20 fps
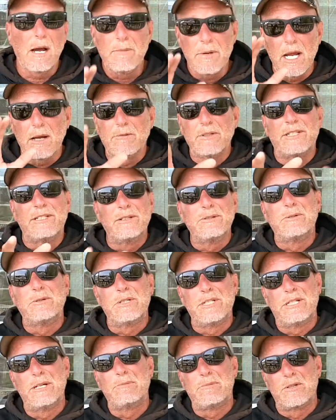I mean, I was still
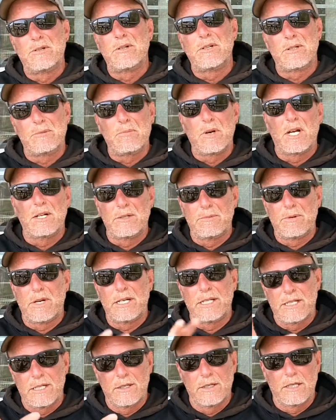doing tips and tricks, biology
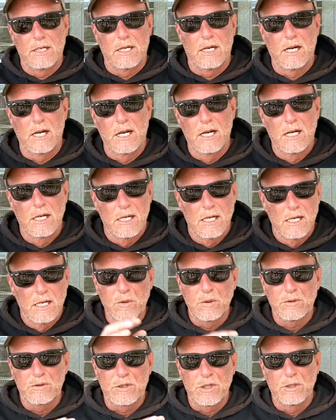bites here and there.
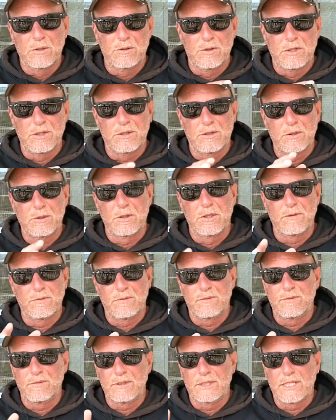Full shows just sort of,